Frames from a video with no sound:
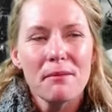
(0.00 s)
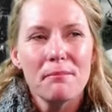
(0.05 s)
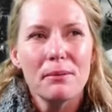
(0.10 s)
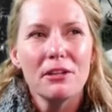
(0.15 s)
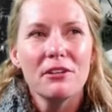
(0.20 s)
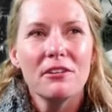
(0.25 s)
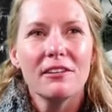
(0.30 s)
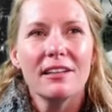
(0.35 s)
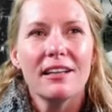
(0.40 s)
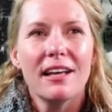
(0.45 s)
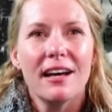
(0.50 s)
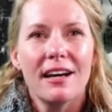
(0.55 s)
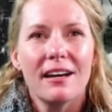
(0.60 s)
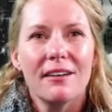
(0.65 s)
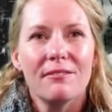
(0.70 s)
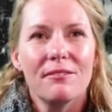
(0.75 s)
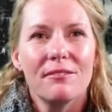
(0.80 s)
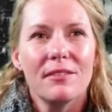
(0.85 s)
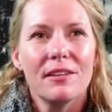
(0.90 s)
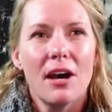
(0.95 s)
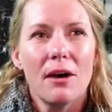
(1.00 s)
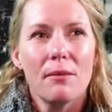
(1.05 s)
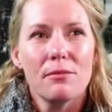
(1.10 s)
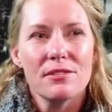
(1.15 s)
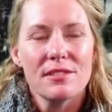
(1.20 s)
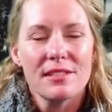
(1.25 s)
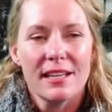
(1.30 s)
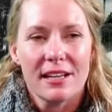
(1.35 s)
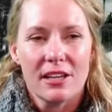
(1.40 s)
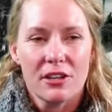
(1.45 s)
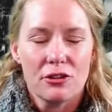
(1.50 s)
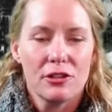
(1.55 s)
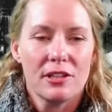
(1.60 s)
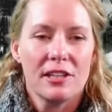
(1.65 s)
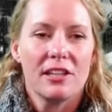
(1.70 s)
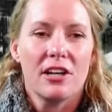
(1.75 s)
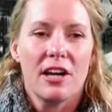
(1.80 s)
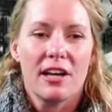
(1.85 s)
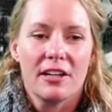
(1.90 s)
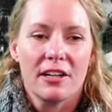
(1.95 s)
built um, almost like a
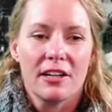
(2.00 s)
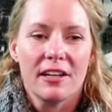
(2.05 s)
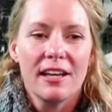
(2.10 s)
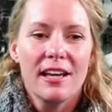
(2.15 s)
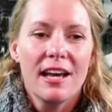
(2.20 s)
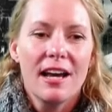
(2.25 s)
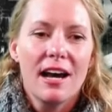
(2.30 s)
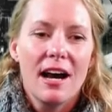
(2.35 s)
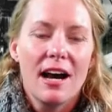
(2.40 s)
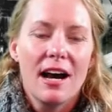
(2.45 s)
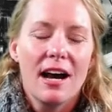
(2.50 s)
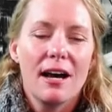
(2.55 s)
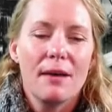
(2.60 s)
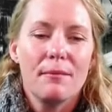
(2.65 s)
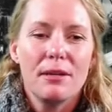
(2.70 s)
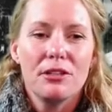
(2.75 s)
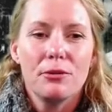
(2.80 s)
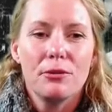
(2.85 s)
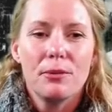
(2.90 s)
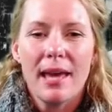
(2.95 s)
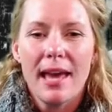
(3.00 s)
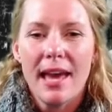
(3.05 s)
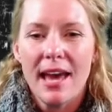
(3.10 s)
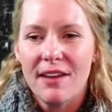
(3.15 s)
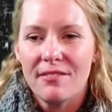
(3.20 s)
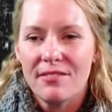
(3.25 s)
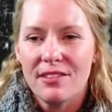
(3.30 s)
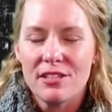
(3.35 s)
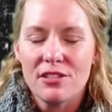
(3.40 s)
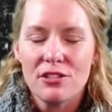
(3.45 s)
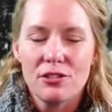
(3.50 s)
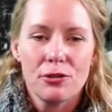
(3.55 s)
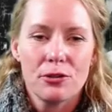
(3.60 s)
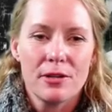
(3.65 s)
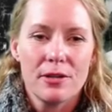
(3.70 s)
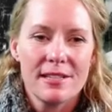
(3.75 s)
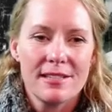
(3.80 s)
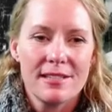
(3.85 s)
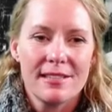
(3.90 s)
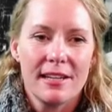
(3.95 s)
cookie cutter. Um, and you have these
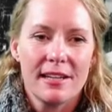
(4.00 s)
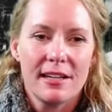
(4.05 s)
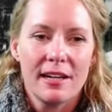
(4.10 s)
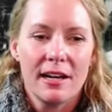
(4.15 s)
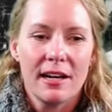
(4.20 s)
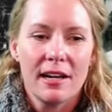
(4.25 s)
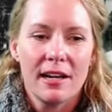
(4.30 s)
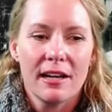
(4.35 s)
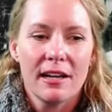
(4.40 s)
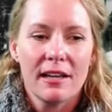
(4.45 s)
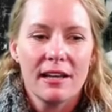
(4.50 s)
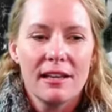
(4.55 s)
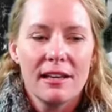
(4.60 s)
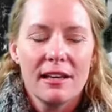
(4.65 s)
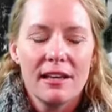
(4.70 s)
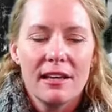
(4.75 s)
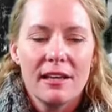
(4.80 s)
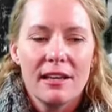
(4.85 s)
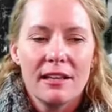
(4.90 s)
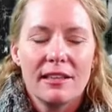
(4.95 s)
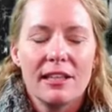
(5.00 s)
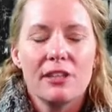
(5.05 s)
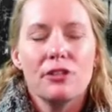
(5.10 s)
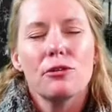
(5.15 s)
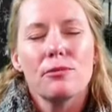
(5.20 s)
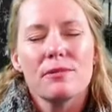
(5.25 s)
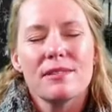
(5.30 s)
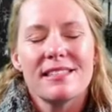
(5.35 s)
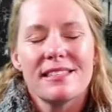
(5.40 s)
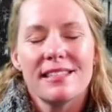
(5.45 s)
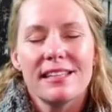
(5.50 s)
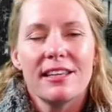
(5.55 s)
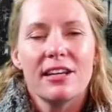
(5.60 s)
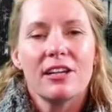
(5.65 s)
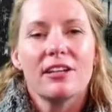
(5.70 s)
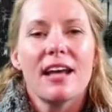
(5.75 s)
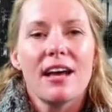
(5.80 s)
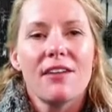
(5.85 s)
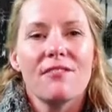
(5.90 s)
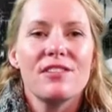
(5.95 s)
stories that are that you don't see,
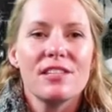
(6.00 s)
they're not